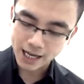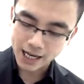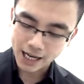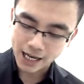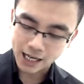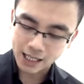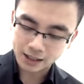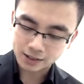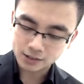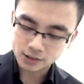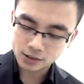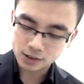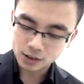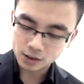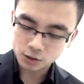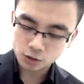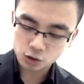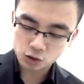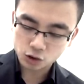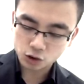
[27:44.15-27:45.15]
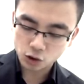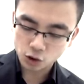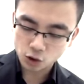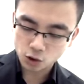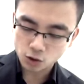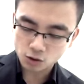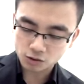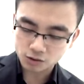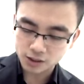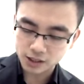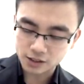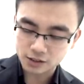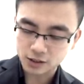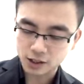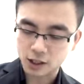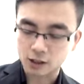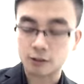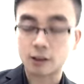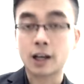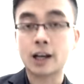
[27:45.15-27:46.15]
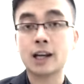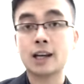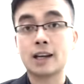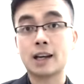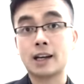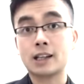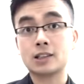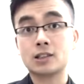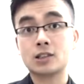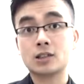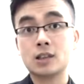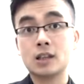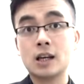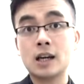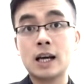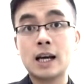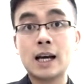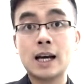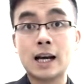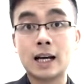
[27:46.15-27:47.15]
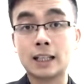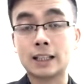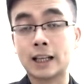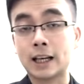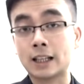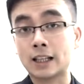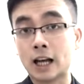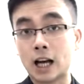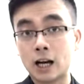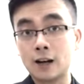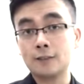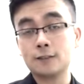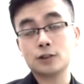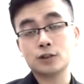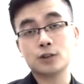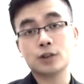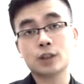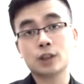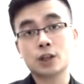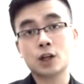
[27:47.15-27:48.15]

at two discount rate, yes? And then after we